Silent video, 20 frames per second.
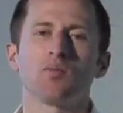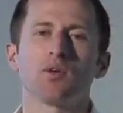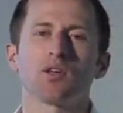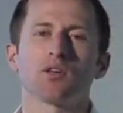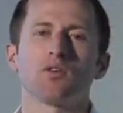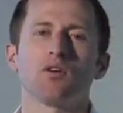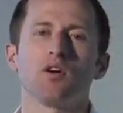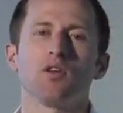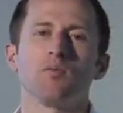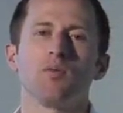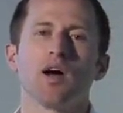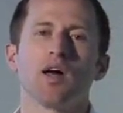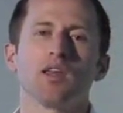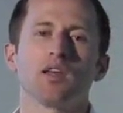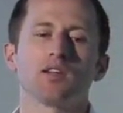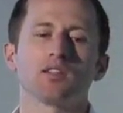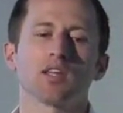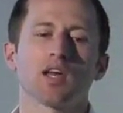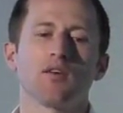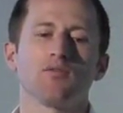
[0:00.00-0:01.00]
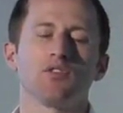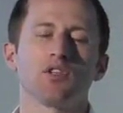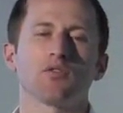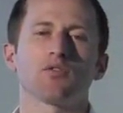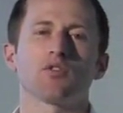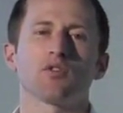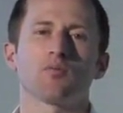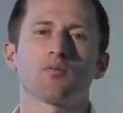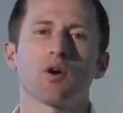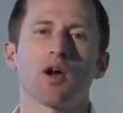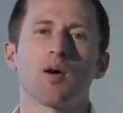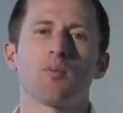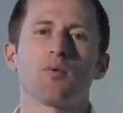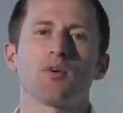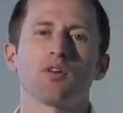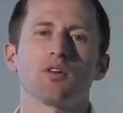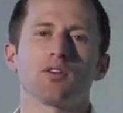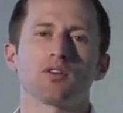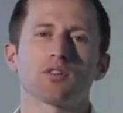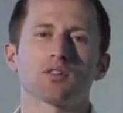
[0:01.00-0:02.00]
Bitcoin mining to have different
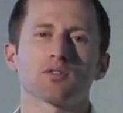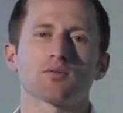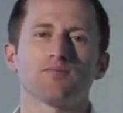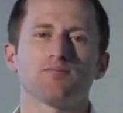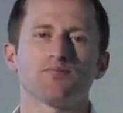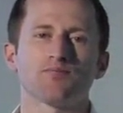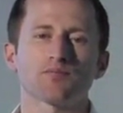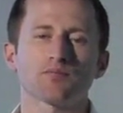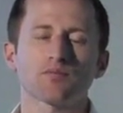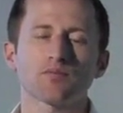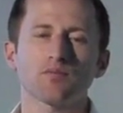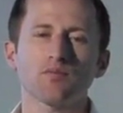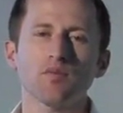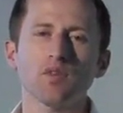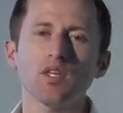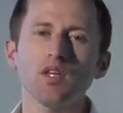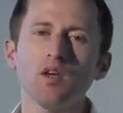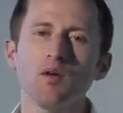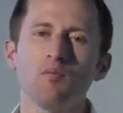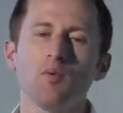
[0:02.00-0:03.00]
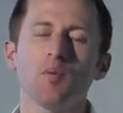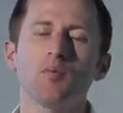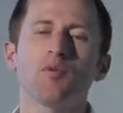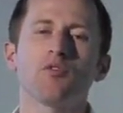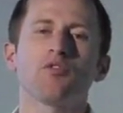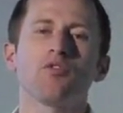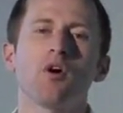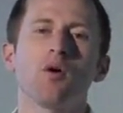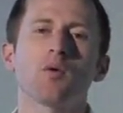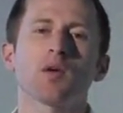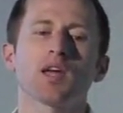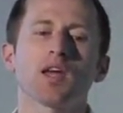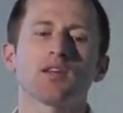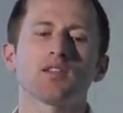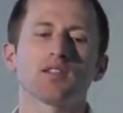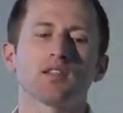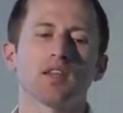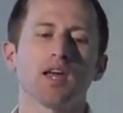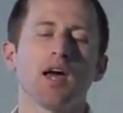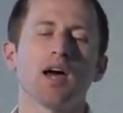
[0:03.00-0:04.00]
properties? But before we
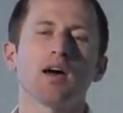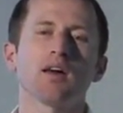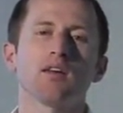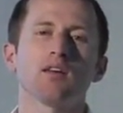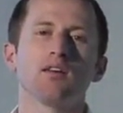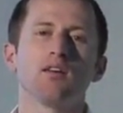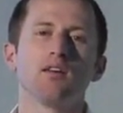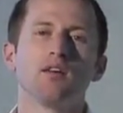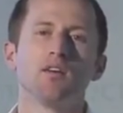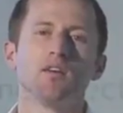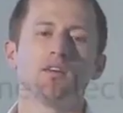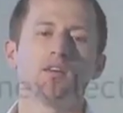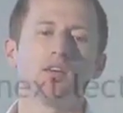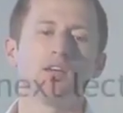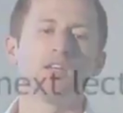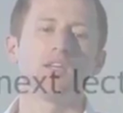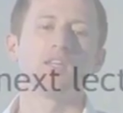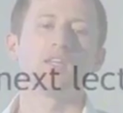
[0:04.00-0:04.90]
get to that, in